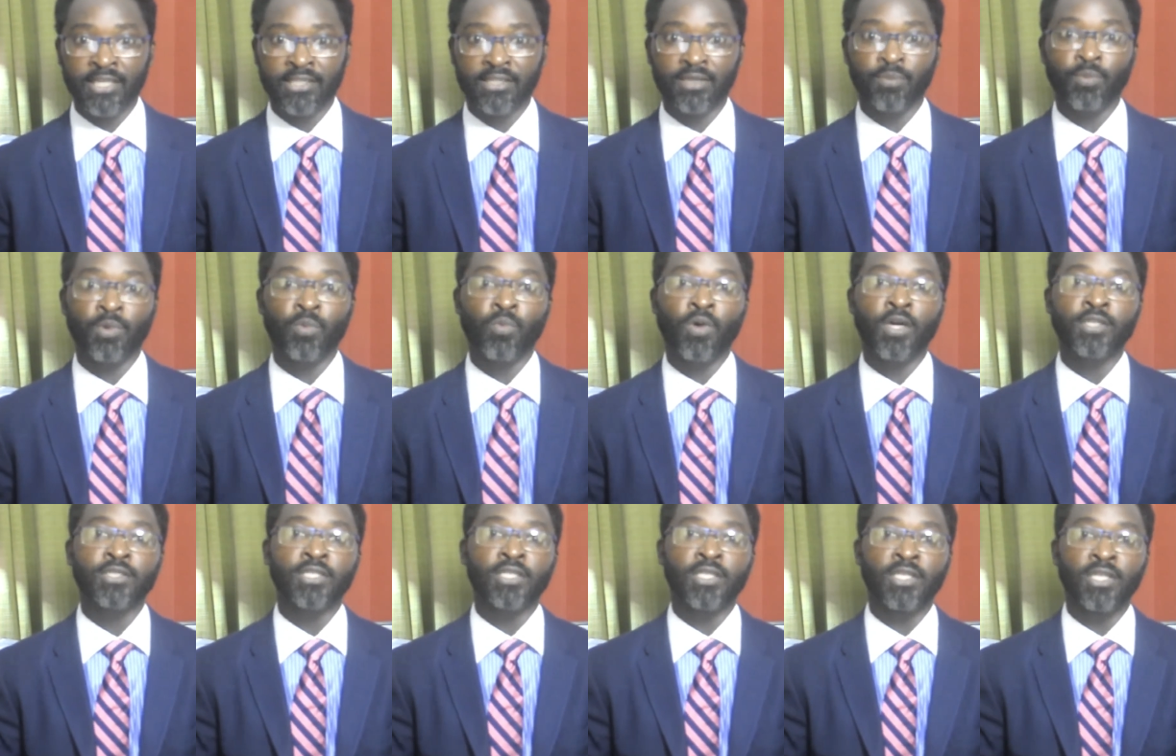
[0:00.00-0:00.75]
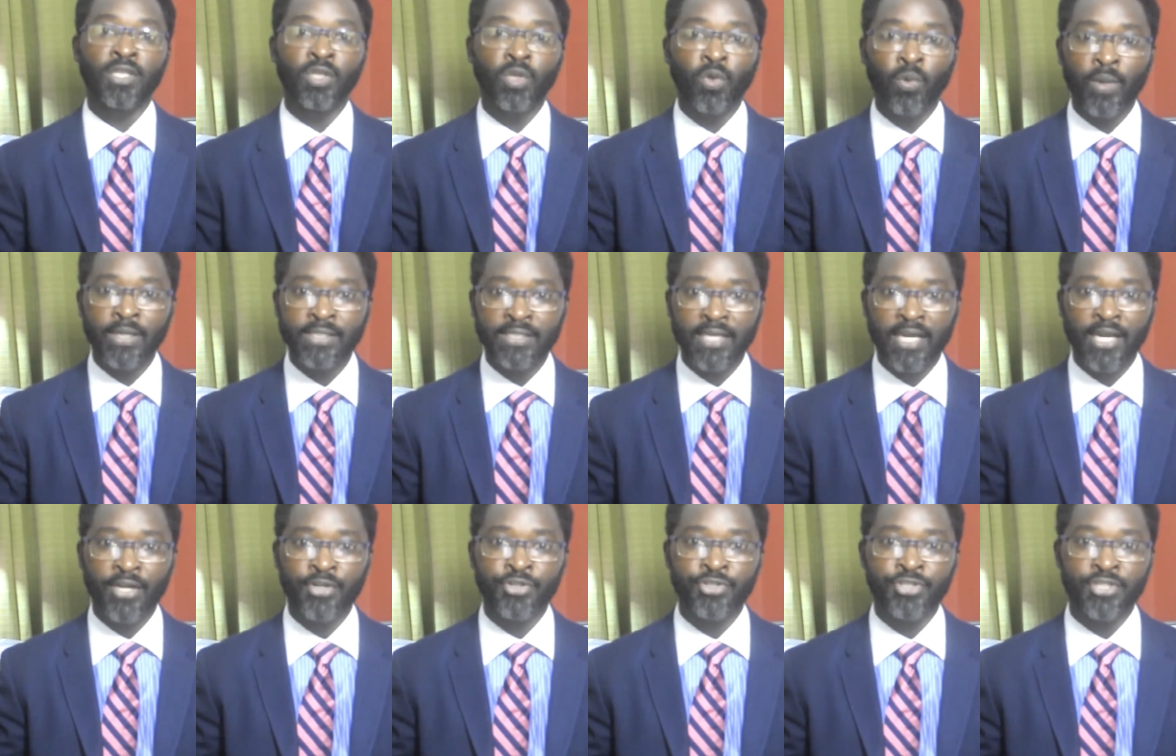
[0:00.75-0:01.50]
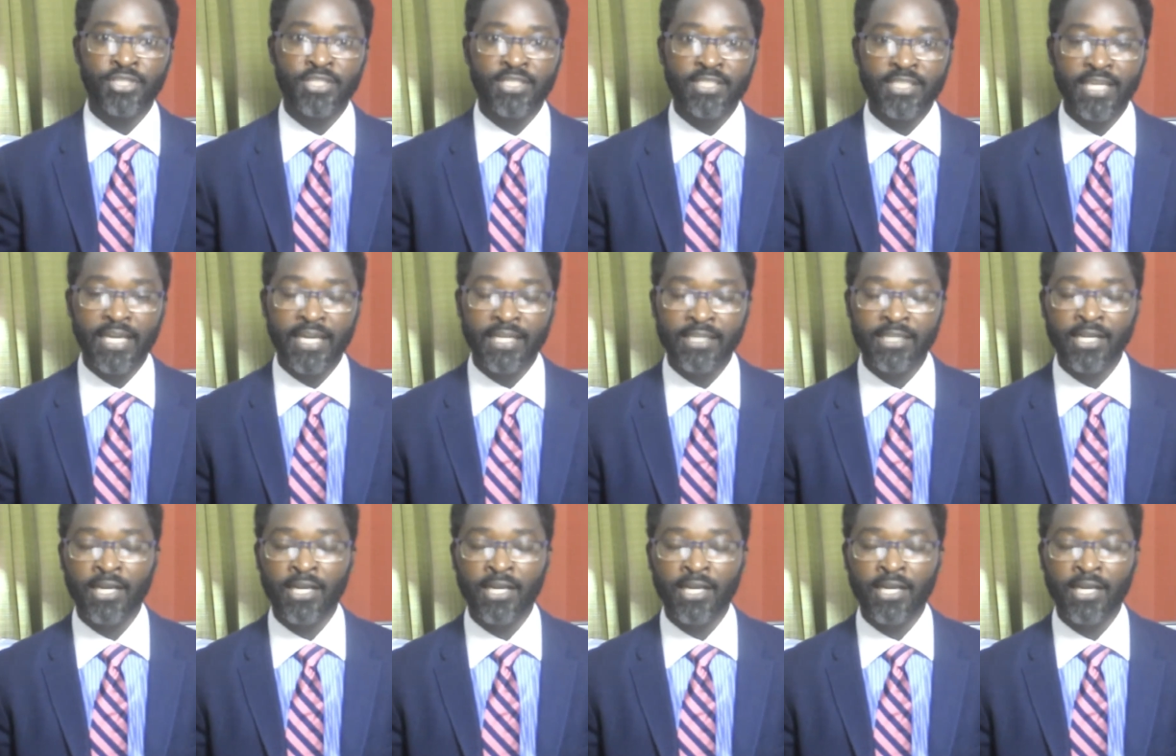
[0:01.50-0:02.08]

And we want the lowest energy state